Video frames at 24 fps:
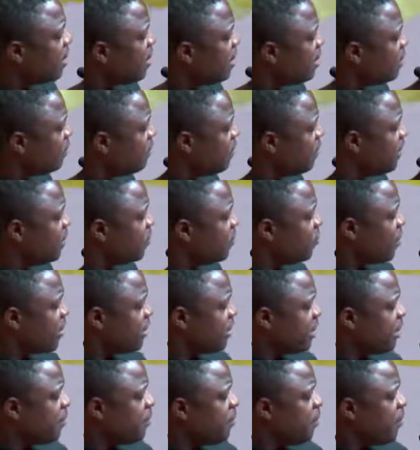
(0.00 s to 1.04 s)
cards, please
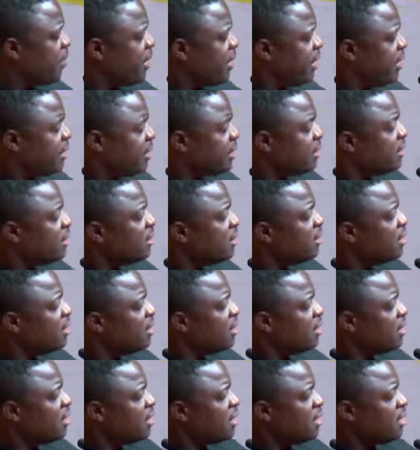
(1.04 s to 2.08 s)
raise up your hand
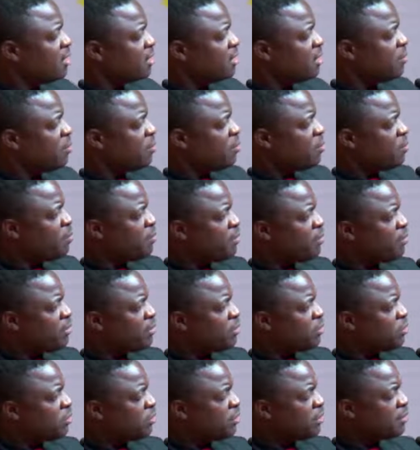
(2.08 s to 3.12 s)
and someone will bring one
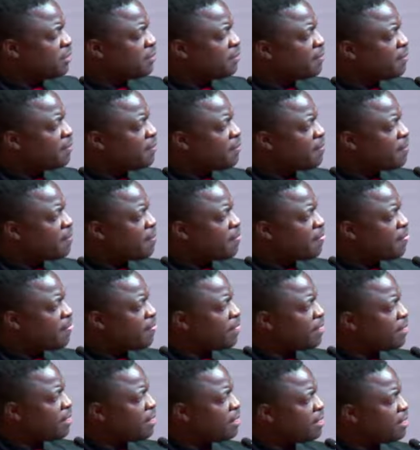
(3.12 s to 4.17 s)
to you.
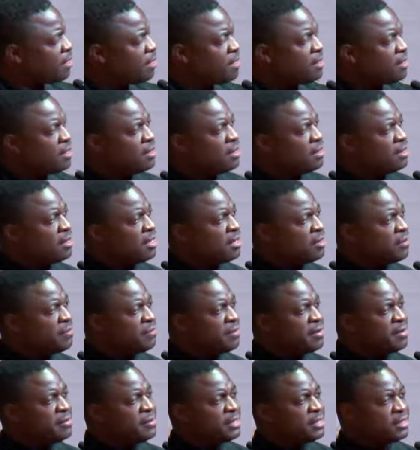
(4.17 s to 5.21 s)
Thank you
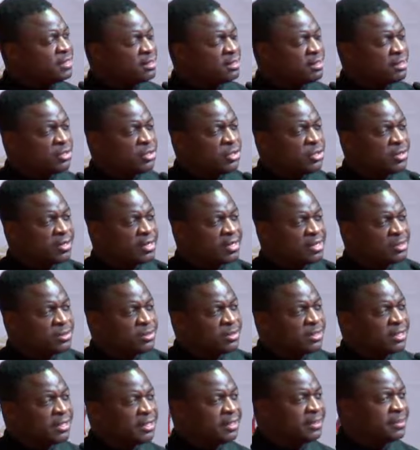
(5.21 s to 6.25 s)
very much. Enjoy your
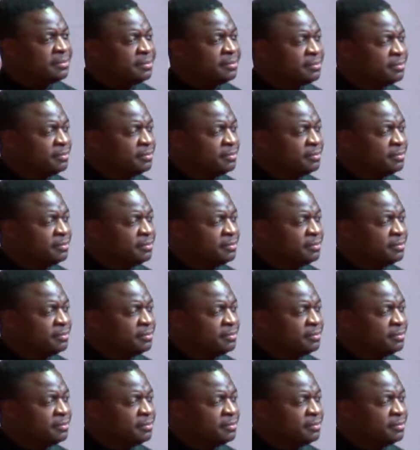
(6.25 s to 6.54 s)
graduation.